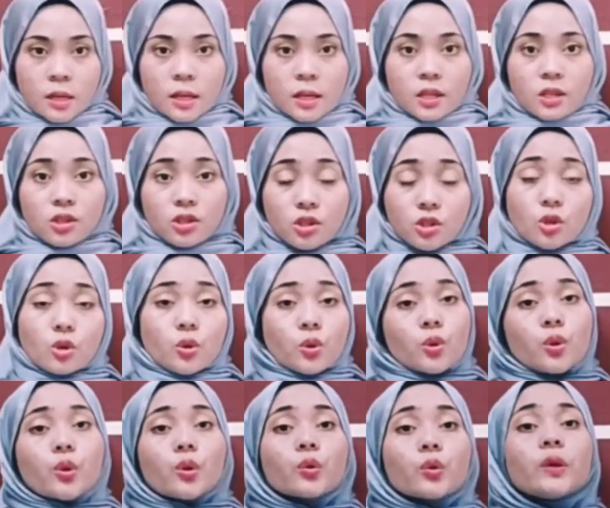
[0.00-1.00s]
So,
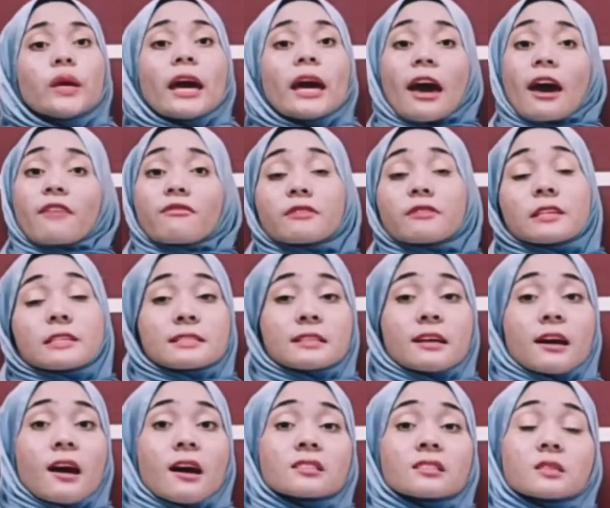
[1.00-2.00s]
we have
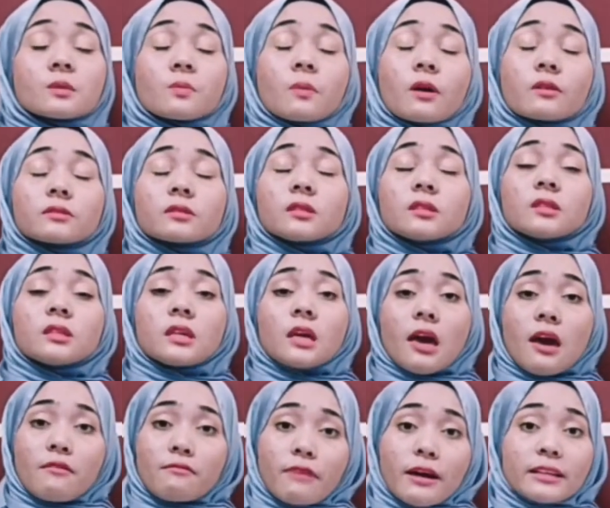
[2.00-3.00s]
discussed about the
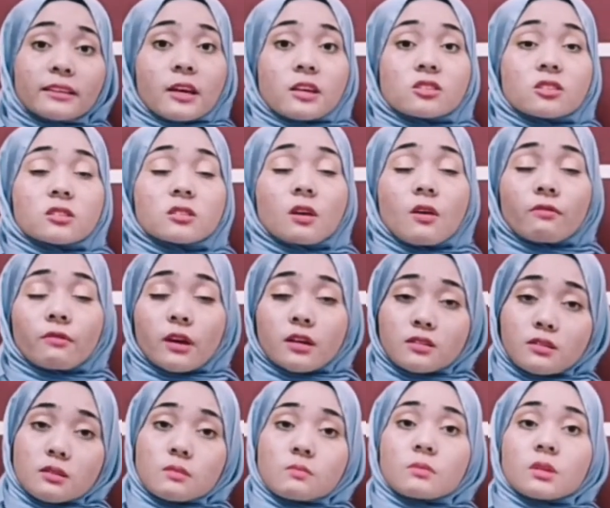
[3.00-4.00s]
advantages of
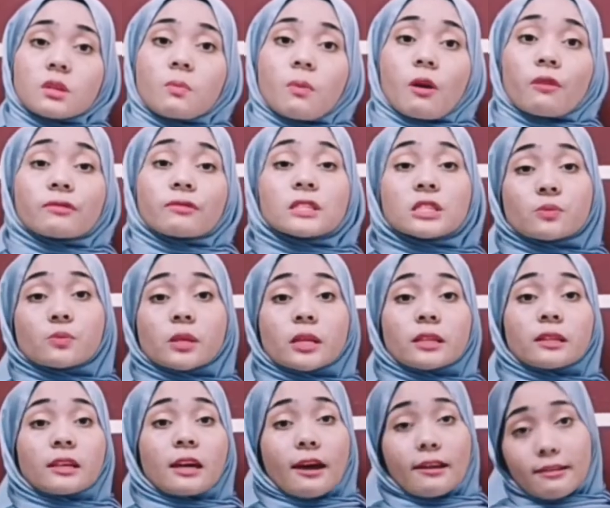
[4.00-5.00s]
customer
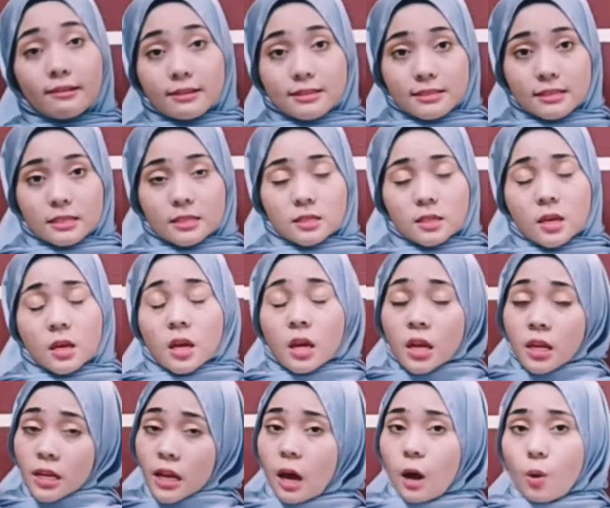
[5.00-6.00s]
profitability analysis.
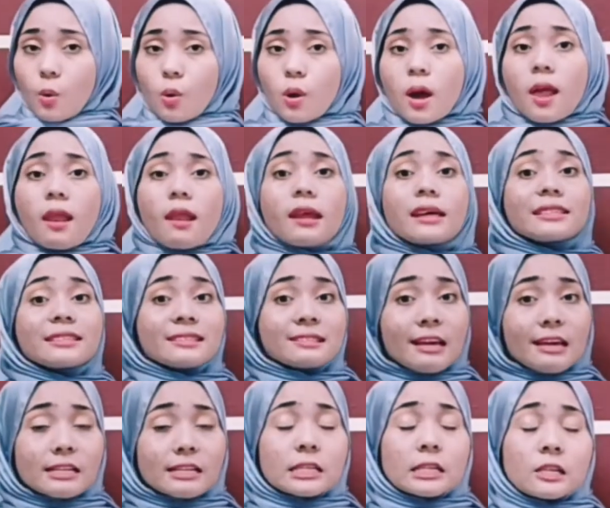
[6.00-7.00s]
Now, let's
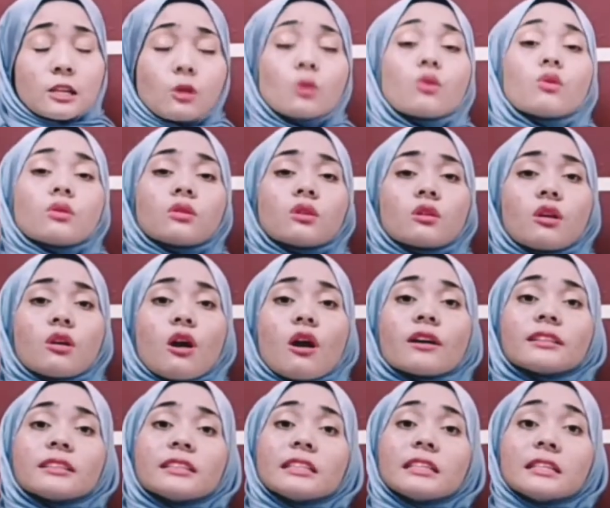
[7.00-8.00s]
take a look
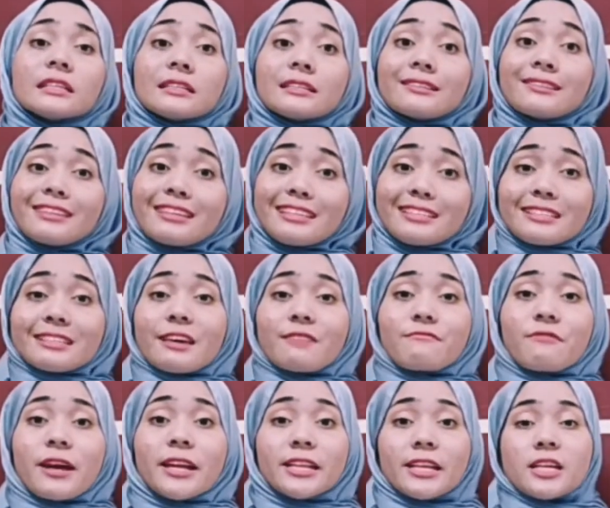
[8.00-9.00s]
on the
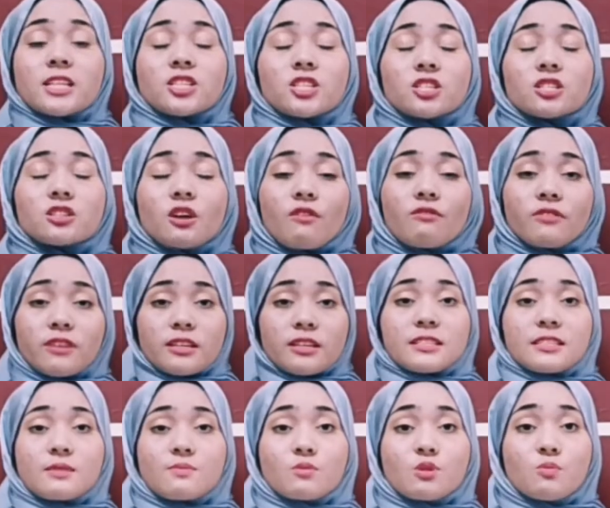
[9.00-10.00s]
disadvantages of
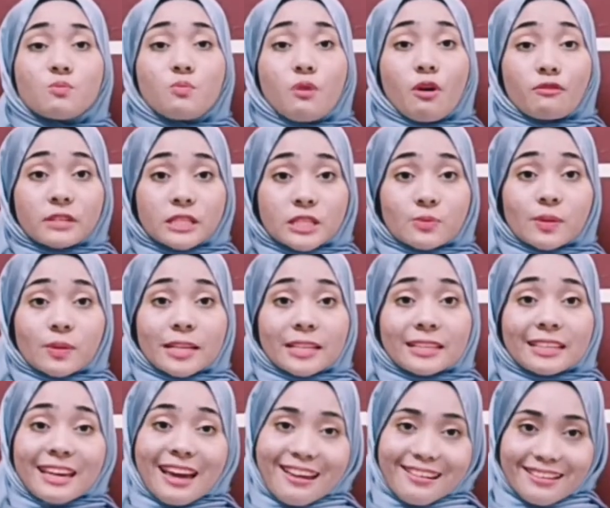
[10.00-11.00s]
customer profitability
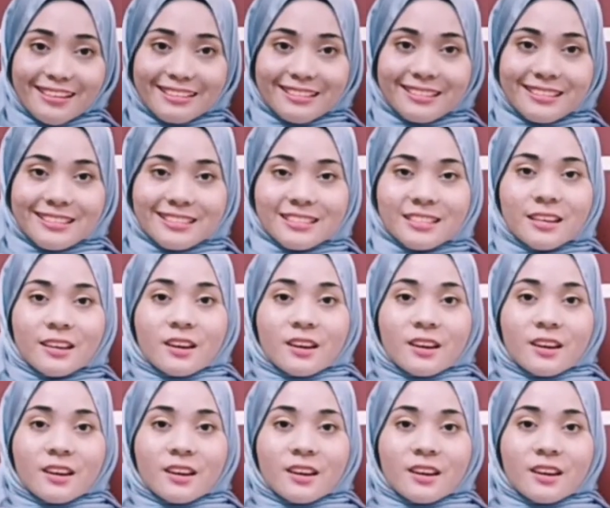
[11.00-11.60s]
analysis.